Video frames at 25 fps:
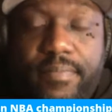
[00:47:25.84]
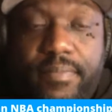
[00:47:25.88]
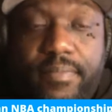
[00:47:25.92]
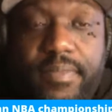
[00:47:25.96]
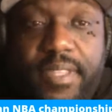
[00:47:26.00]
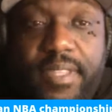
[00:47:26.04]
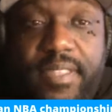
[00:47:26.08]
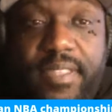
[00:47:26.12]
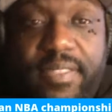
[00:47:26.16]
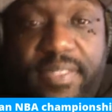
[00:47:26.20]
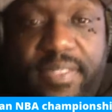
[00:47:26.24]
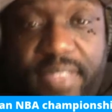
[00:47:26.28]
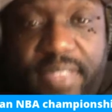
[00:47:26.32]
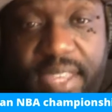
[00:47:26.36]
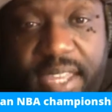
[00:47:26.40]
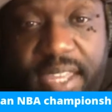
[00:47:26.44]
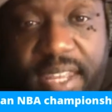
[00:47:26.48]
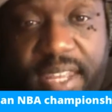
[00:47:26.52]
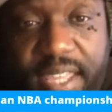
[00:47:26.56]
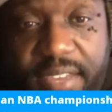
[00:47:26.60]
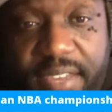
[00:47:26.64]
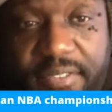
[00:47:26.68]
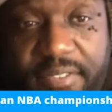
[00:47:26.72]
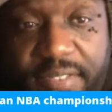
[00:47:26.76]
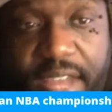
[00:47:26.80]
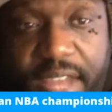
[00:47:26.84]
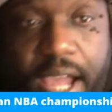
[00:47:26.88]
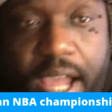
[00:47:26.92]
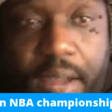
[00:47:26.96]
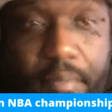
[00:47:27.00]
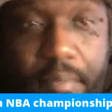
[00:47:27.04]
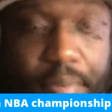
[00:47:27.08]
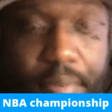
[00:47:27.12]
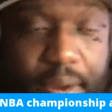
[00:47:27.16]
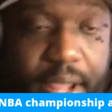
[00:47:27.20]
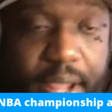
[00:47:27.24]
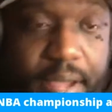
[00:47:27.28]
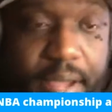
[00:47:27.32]
Then if not
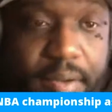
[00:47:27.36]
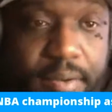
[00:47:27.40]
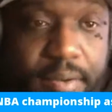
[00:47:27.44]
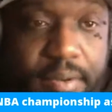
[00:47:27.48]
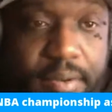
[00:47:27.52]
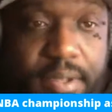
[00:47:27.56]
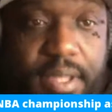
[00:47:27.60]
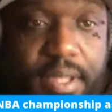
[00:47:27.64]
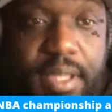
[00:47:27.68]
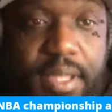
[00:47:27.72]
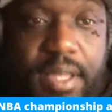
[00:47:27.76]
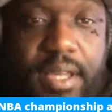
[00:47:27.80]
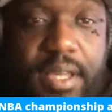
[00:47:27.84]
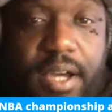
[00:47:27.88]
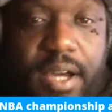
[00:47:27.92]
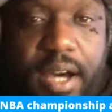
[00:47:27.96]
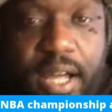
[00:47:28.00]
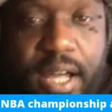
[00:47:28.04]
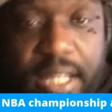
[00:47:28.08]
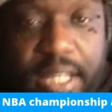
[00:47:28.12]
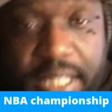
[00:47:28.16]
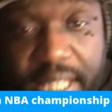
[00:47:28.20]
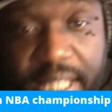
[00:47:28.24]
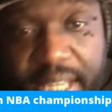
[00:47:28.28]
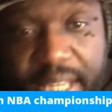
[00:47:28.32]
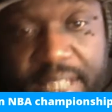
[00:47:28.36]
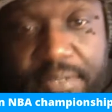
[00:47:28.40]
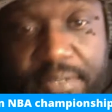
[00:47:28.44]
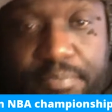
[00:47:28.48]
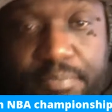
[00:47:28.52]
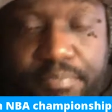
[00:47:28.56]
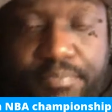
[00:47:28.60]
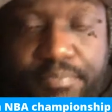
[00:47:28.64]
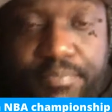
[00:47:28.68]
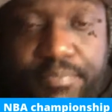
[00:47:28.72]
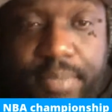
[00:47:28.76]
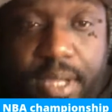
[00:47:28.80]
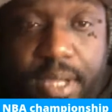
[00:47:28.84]
Brown. Unless
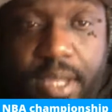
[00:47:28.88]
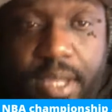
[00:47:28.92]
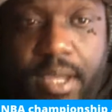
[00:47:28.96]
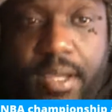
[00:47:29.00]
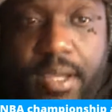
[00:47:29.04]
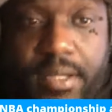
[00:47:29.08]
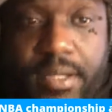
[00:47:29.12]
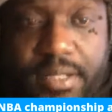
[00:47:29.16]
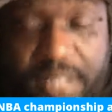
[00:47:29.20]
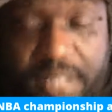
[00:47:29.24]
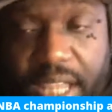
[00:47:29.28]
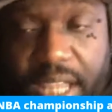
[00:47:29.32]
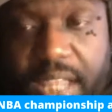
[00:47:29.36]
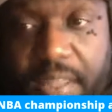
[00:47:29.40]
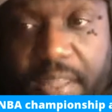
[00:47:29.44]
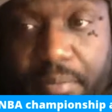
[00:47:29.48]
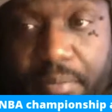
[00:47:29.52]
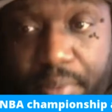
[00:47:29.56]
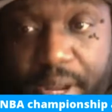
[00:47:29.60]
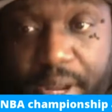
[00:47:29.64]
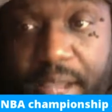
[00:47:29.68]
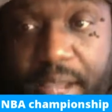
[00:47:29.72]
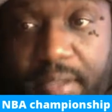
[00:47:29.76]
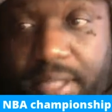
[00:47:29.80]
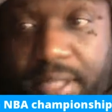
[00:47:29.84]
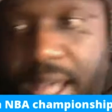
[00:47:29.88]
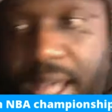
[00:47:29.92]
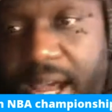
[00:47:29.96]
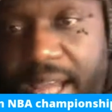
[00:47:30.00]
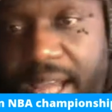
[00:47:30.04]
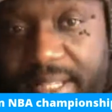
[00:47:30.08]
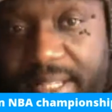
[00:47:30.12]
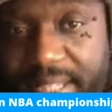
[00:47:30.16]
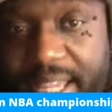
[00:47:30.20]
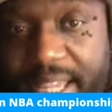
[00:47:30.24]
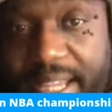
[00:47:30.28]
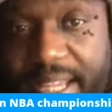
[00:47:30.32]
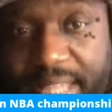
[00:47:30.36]
Jaylen Brown's hot
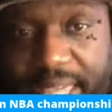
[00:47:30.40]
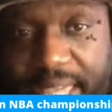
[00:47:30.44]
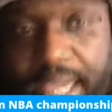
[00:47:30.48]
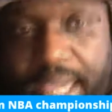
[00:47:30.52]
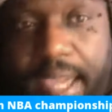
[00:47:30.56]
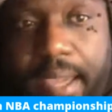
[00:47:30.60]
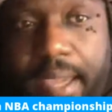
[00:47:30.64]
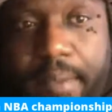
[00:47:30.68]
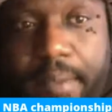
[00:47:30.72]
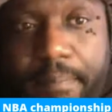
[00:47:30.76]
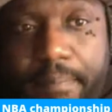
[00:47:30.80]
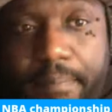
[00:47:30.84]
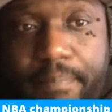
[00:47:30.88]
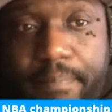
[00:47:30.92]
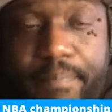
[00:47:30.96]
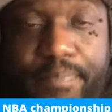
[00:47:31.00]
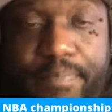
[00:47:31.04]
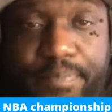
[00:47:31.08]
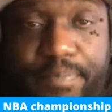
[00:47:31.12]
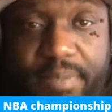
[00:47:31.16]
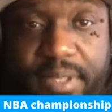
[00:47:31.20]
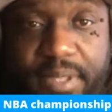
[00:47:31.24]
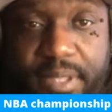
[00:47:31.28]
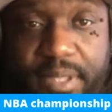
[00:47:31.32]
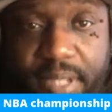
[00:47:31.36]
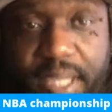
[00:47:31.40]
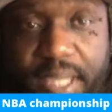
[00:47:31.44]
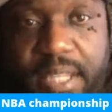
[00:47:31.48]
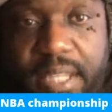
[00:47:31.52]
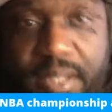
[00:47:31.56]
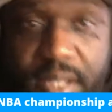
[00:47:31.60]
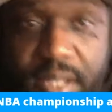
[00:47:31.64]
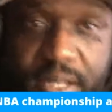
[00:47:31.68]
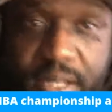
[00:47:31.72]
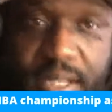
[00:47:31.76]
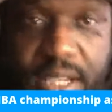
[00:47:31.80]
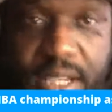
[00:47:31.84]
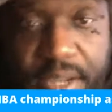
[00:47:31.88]
that game,
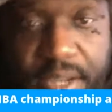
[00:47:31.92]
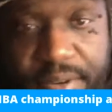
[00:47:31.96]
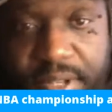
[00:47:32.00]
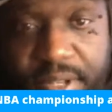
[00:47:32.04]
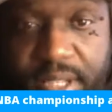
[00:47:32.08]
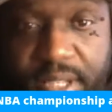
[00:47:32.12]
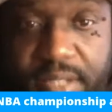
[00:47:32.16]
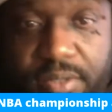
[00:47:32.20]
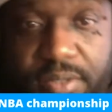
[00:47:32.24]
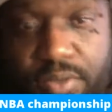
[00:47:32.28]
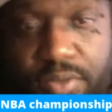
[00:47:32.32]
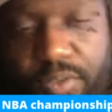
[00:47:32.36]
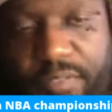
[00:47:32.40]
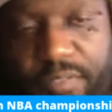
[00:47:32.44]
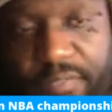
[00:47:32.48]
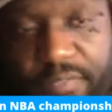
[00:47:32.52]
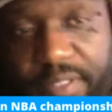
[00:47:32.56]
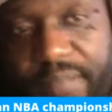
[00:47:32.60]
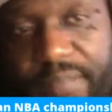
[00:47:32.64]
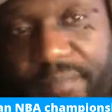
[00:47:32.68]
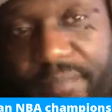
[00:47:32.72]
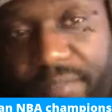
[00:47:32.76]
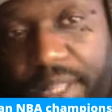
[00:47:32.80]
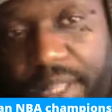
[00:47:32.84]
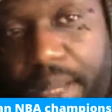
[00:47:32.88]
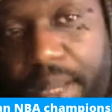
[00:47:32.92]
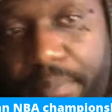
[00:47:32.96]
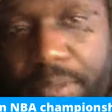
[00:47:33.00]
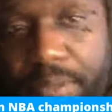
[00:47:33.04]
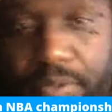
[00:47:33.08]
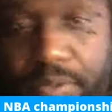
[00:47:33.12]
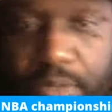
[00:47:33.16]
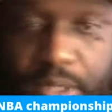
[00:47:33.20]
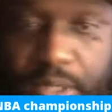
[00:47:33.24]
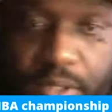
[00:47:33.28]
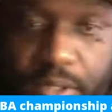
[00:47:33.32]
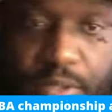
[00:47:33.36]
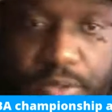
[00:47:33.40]
then there it is. You flip-flop
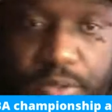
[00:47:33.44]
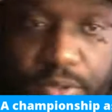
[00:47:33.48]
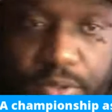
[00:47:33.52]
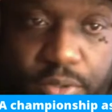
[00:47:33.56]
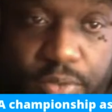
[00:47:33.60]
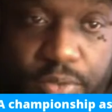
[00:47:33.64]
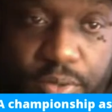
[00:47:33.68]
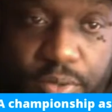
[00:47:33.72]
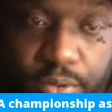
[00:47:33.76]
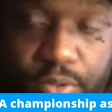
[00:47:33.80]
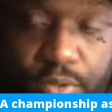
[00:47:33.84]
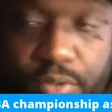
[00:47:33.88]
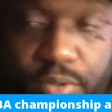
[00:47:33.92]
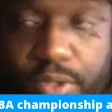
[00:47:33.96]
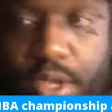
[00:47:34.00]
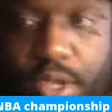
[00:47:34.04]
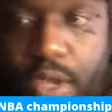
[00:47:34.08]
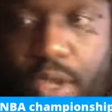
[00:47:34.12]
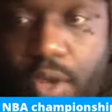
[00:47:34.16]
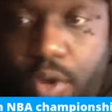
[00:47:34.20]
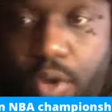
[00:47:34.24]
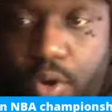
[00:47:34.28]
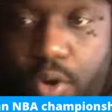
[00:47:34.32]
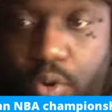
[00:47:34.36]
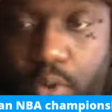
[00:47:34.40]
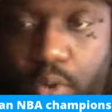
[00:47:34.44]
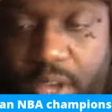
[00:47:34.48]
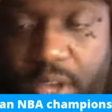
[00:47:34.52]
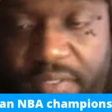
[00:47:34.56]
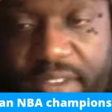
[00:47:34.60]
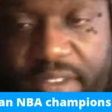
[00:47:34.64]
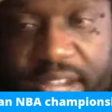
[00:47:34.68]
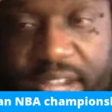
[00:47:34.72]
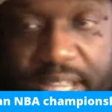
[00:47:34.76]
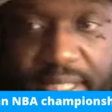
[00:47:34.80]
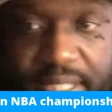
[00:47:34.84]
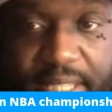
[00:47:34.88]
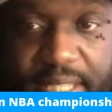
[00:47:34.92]
between those two dudes, whoever
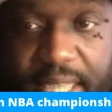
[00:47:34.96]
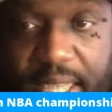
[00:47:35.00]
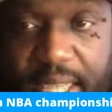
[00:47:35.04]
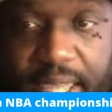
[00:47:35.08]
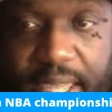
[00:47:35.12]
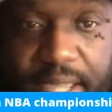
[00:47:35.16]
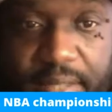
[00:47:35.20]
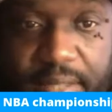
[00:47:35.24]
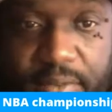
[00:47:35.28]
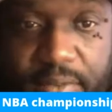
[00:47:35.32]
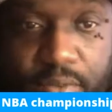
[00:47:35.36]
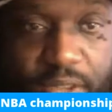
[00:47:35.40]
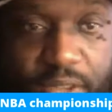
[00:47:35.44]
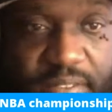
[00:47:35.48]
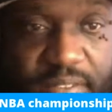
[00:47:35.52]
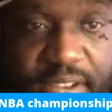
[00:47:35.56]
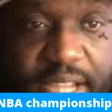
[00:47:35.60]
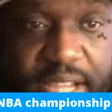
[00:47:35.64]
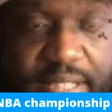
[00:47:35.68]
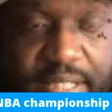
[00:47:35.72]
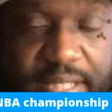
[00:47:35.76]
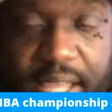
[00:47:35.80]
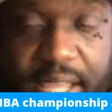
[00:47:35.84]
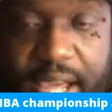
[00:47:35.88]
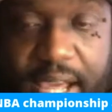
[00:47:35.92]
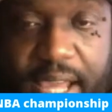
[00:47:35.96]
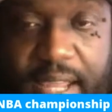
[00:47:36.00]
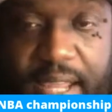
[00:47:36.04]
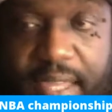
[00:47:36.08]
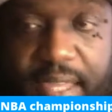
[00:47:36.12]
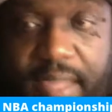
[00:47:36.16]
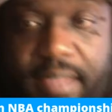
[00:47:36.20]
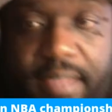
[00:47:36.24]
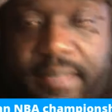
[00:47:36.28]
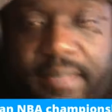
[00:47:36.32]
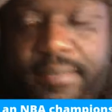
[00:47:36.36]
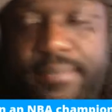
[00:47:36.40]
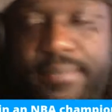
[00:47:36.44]
got the hot
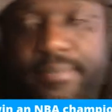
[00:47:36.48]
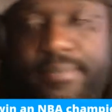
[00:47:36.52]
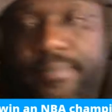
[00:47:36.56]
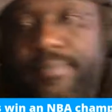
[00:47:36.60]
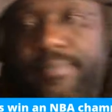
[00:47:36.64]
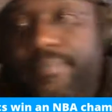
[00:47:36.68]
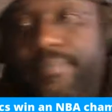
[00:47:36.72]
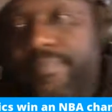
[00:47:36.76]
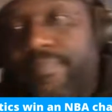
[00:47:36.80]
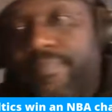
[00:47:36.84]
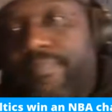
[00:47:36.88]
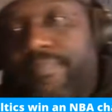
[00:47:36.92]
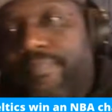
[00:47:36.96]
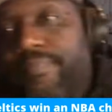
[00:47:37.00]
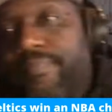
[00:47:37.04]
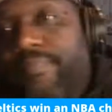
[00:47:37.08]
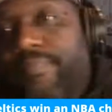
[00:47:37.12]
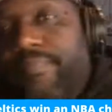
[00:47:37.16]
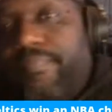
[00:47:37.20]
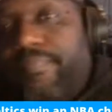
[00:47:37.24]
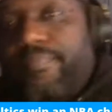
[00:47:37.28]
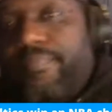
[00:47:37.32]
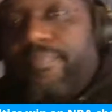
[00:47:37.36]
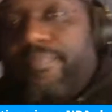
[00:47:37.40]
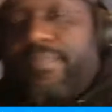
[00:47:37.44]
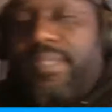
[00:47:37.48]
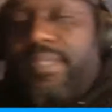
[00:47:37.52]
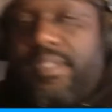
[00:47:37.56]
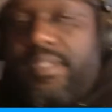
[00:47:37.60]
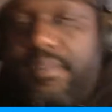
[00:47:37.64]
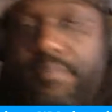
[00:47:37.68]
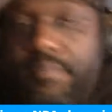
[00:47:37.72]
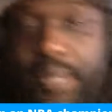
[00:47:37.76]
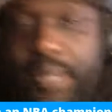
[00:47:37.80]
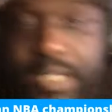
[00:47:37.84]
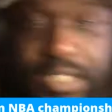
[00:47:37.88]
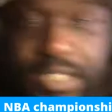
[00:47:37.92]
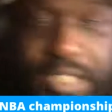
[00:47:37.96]
hand.
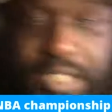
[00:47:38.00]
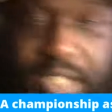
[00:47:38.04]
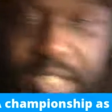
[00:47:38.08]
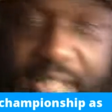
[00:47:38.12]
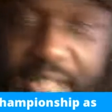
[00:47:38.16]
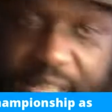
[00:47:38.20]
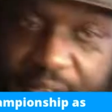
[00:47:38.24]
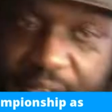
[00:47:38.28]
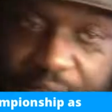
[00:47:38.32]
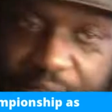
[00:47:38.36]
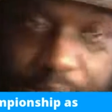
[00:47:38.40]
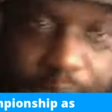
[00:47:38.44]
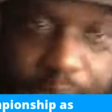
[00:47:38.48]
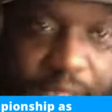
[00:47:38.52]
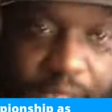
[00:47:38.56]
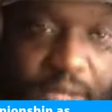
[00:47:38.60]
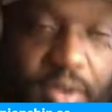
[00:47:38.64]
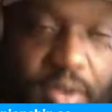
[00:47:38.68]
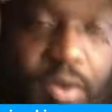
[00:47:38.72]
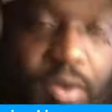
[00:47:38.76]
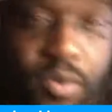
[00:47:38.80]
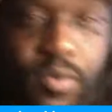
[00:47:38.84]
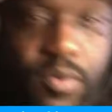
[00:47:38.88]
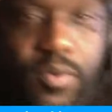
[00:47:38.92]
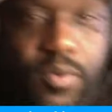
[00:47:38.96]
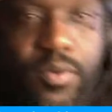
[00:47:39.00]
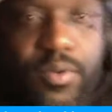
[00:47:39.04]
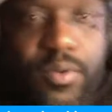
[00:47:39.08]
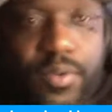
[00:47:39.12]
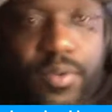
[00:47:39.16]
But it should never be no